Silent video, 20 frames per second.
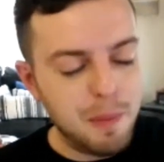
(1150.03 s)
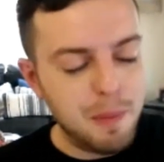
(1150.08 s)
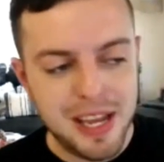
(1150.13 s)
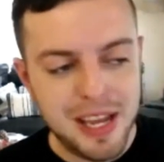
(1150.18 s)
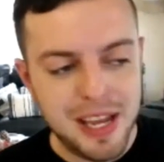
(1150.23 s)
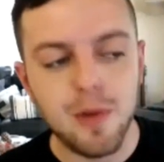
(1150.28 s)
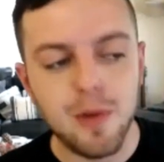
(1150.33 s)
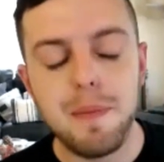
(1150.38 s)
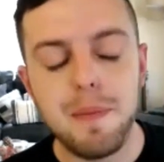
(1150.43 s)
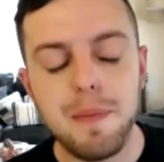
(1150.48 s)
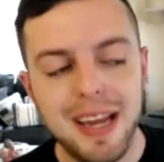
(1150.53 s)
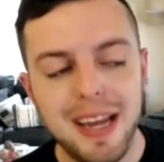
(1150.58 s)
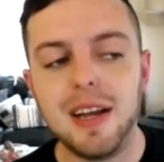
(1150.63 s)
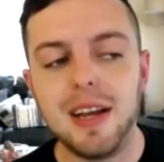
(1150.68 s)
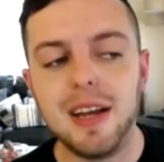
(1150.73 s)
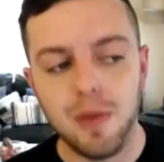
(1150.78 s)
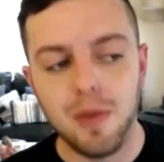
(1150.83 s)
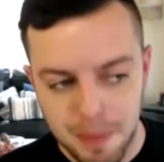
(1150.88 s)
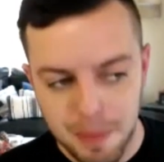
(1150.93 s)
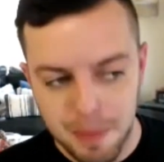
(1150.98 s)
No, repeat
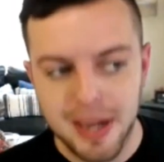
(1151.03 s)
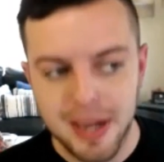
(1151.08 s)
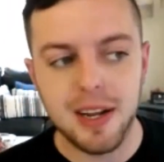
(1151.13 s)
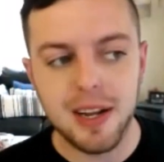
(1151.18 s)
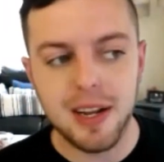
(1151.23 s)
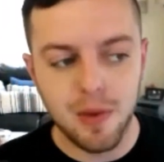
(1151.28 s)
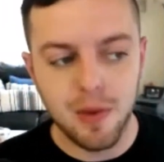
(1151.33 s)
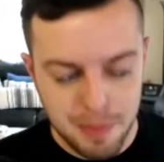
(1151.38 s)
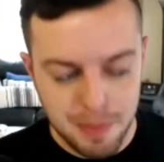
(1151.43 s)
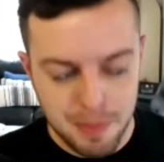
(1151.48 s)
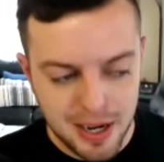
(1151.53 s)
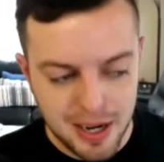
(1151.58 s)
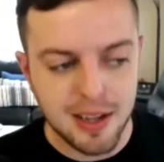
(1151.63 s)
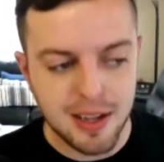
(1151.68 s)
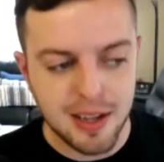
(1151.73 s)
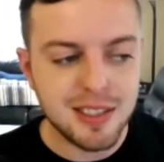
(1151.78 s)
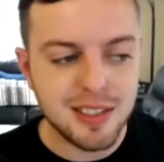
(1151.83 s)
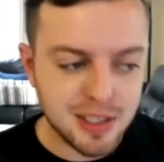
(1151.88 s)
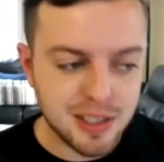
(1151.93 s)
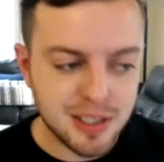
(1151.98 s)

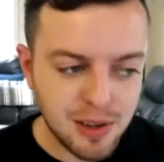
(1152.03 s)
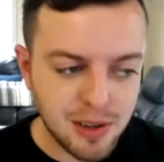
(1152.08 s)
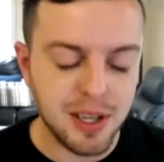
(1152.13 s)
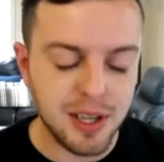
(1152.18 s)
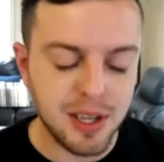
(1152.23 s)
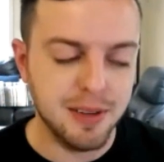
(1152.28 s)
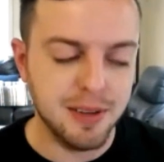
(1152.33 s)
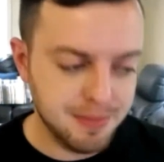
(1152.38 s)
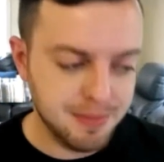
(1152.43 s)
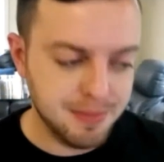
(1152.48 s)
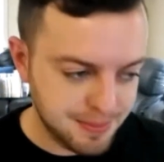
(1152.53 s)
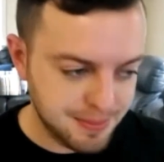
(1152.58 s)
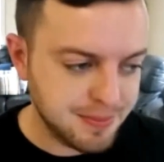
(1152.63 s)
it slowly.